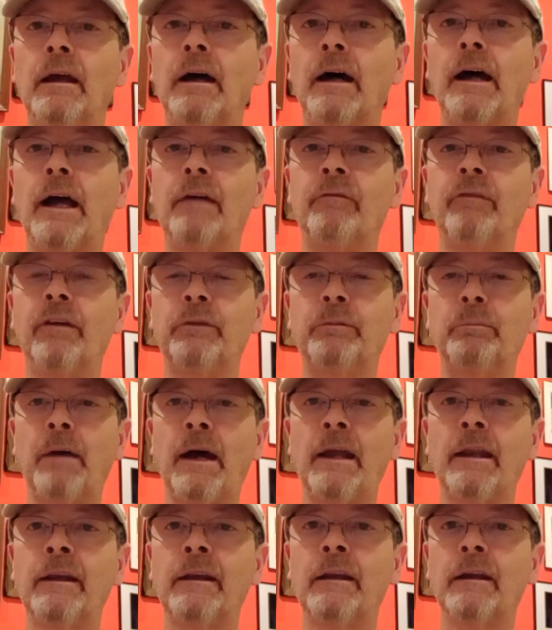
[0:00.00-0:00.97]
I have this
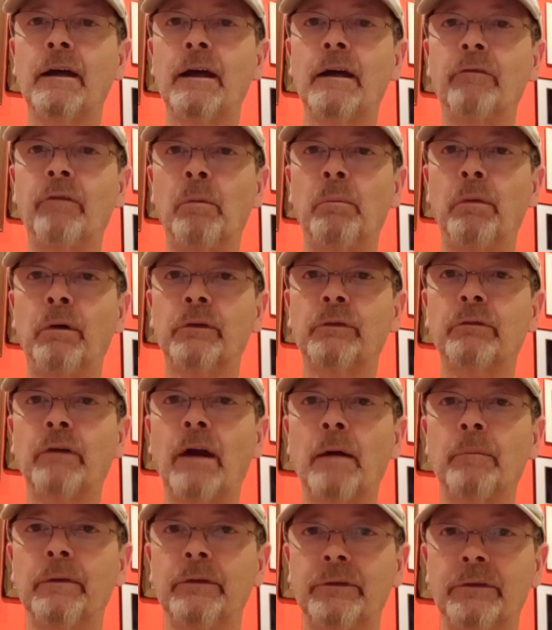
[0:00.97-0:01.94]
bat in it. I have a Brooks
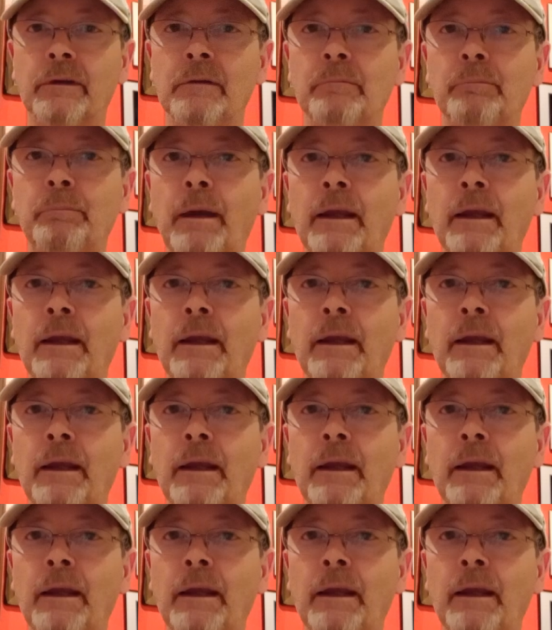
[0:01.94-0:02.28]
Robinson